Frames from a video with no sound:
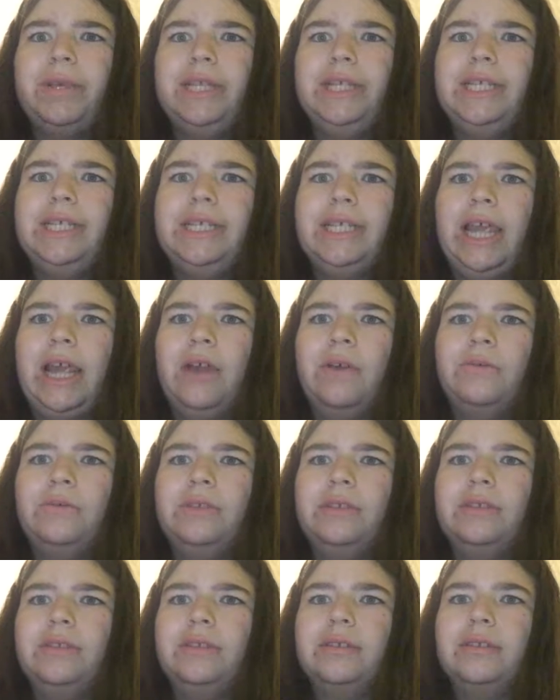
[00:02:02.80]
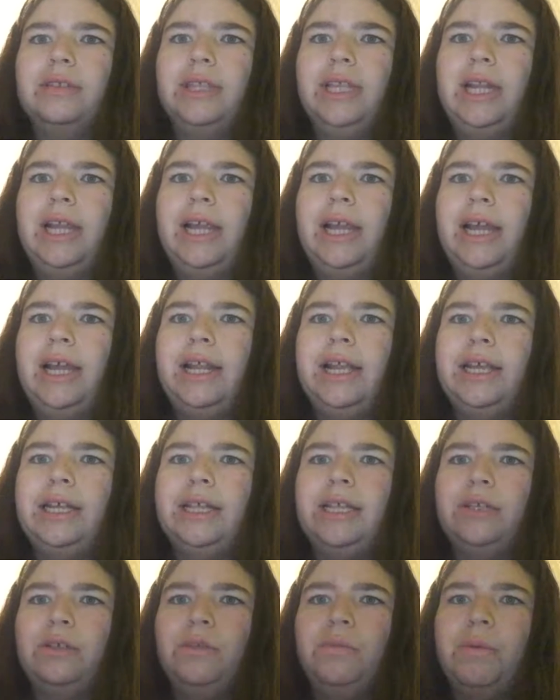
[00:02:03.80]
my discounts that I
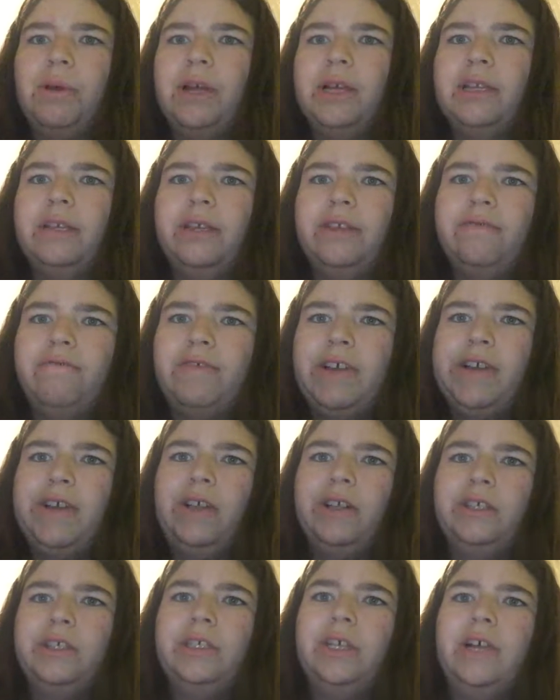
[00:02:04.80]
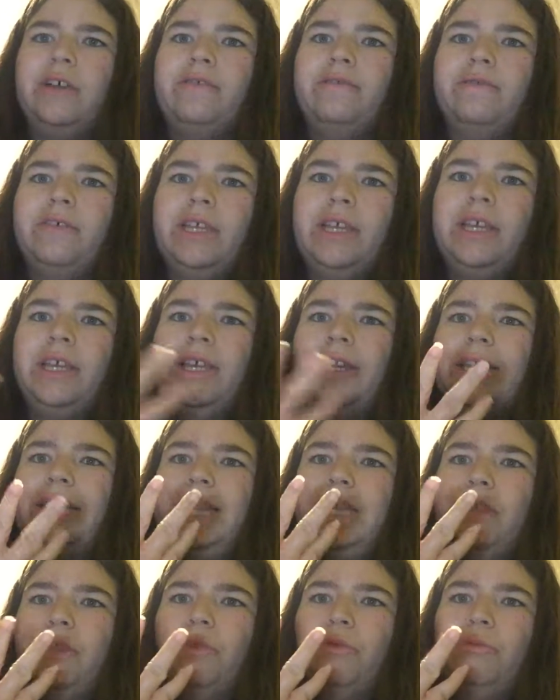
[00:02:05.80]
had like coupon, like $5 off,
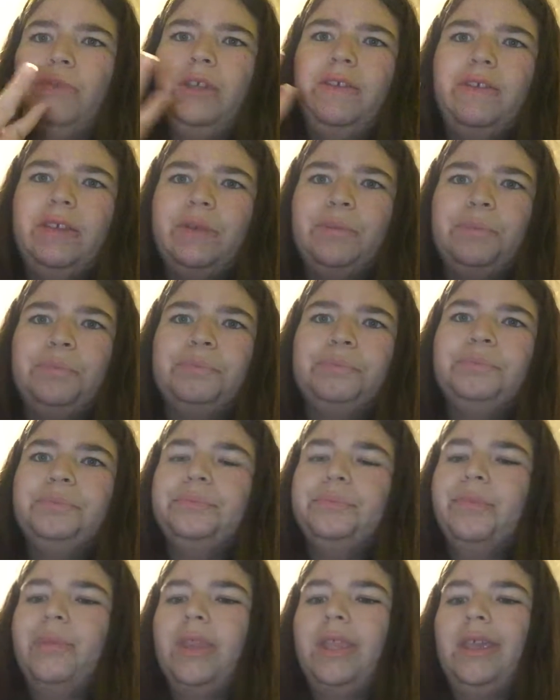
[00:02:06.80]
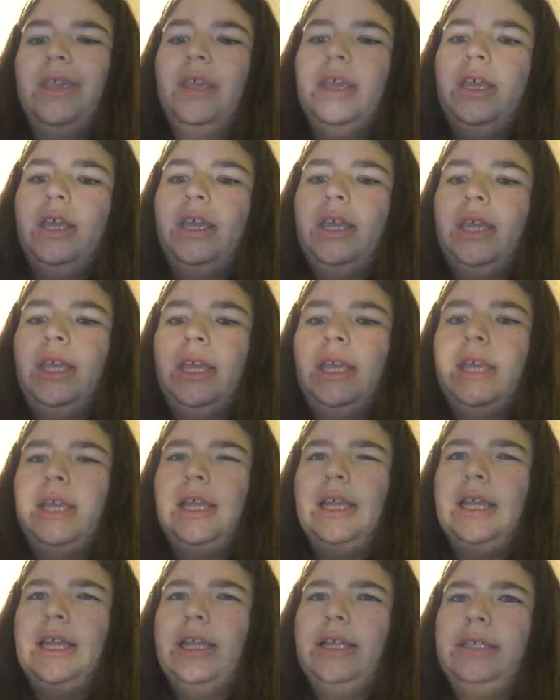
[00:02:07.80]
like 3 of them.
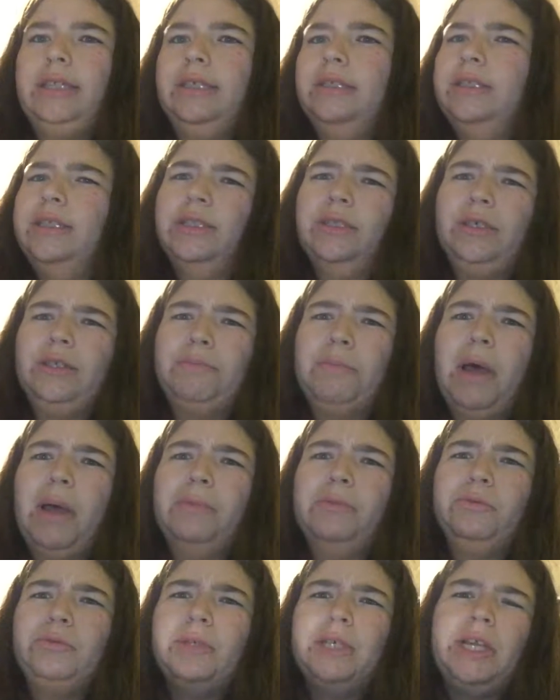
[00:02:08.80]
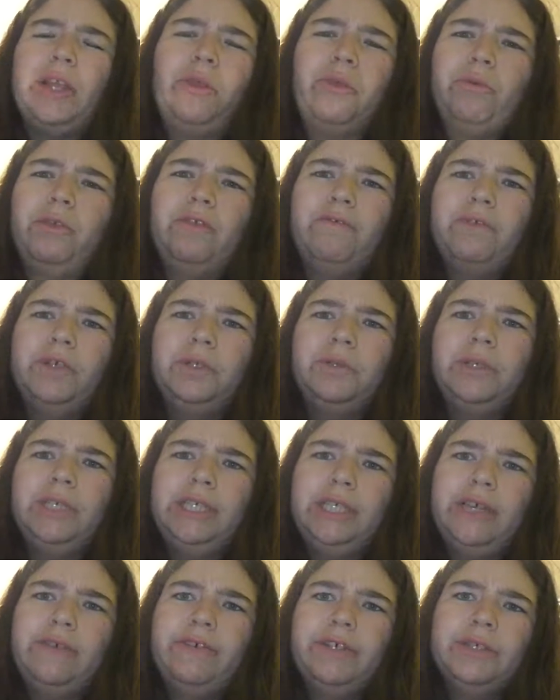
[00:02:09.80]
And then the pops were like 3 for
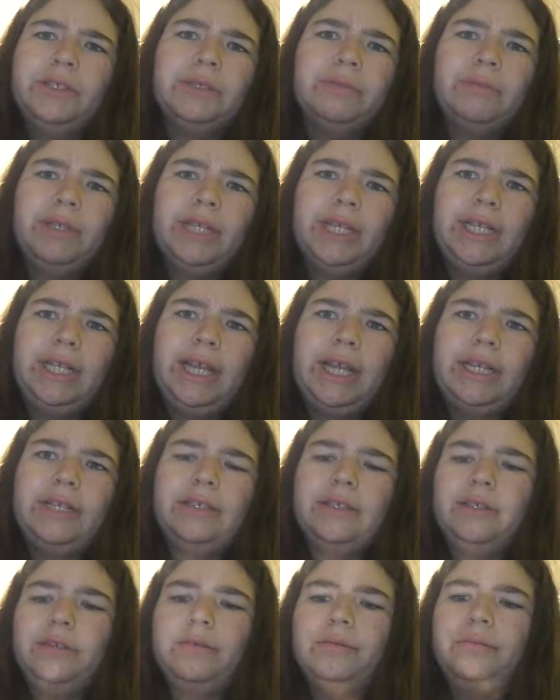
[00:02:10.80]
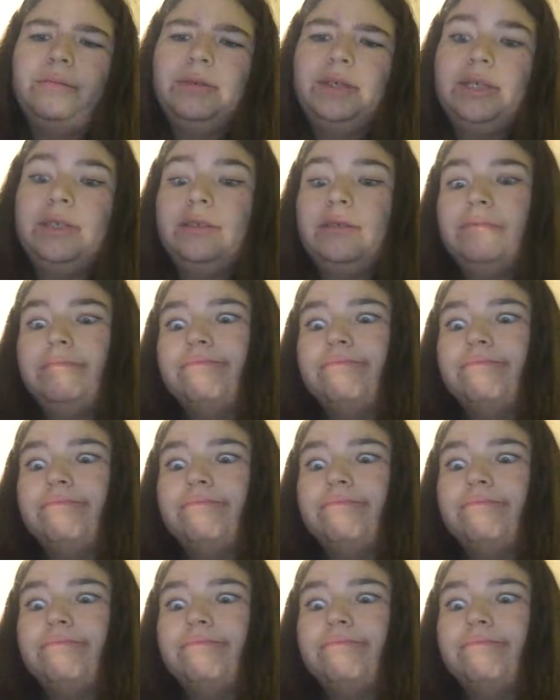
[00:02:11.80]
$27 or something like that. So, but